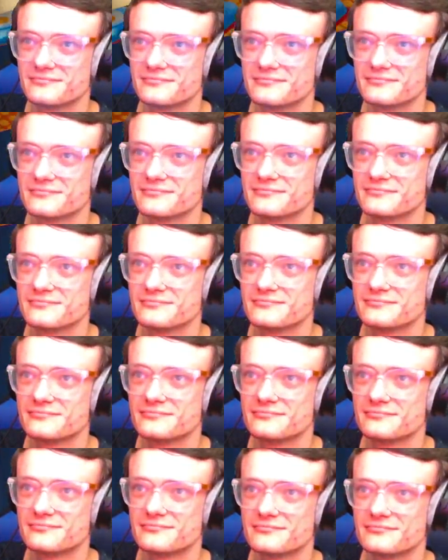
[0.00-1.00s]
I
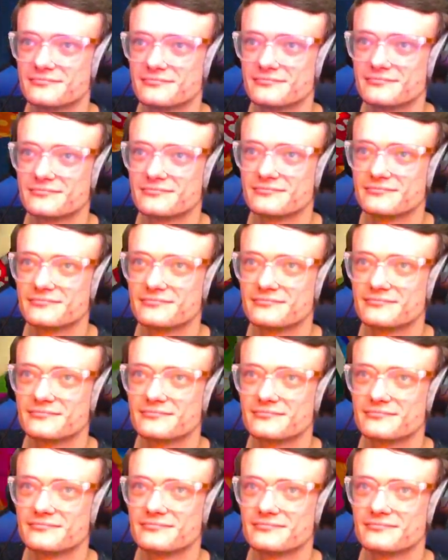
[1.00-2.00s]
fell. Oh, I'm
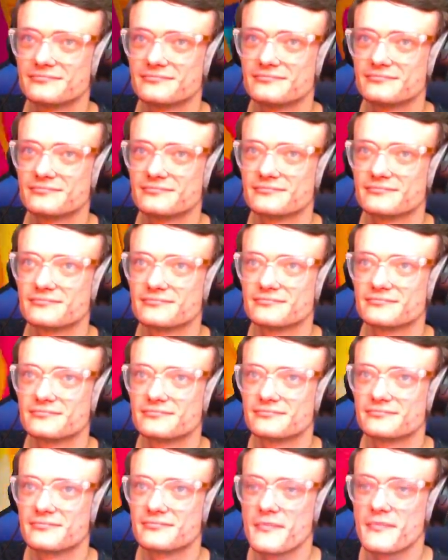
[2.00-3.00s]
down. How do
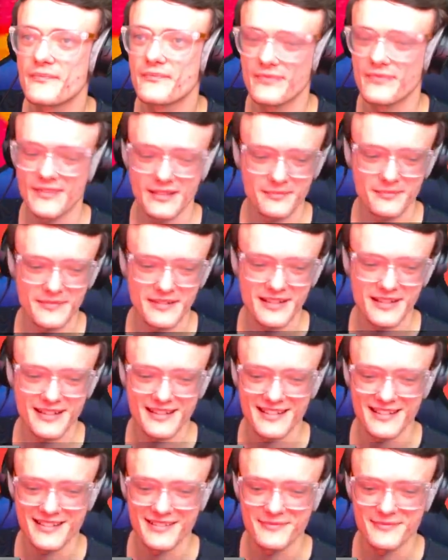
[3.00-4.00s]
I get up there?
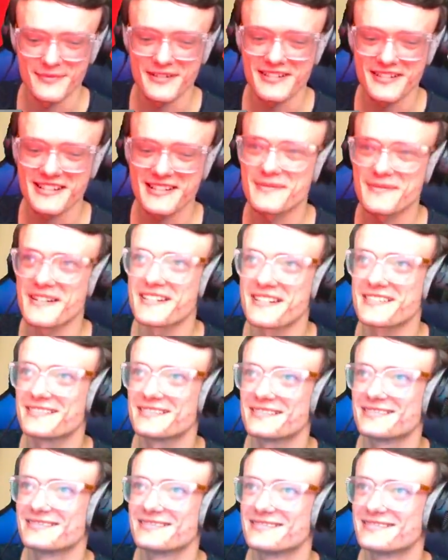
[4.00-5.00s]
Bastard. Uh, monkey's right.
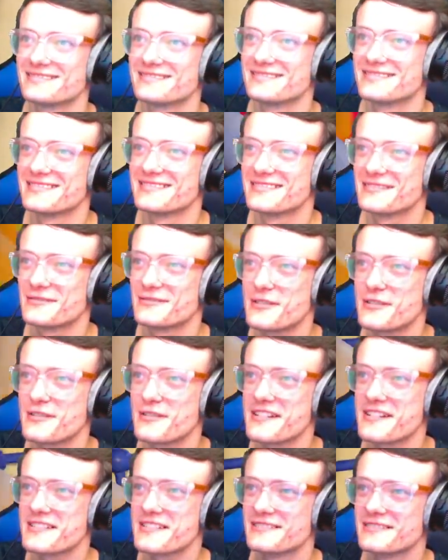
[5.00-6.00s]
I'm
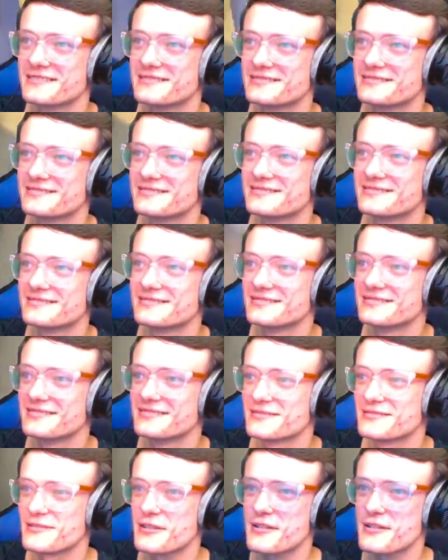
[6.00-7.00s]
right guys. behind you, Luke.
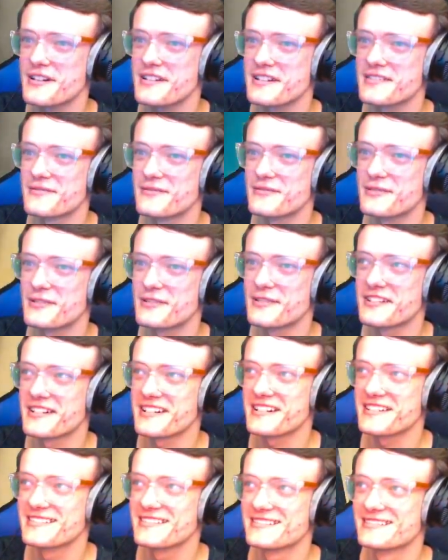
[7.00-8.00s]
Fall Guys in Fortnite.
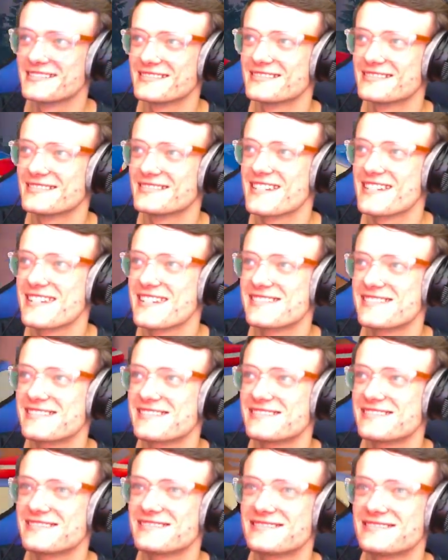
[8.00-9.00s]
I'm right behind
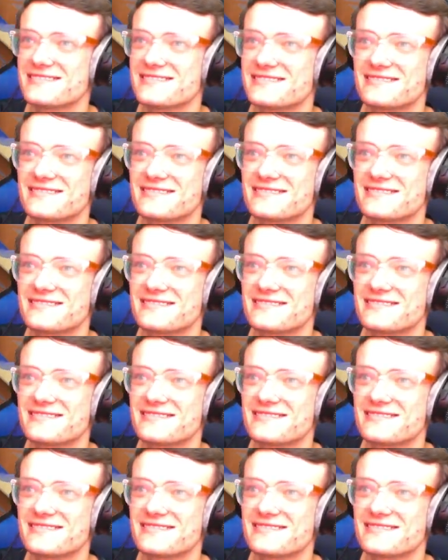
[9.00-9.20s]
you.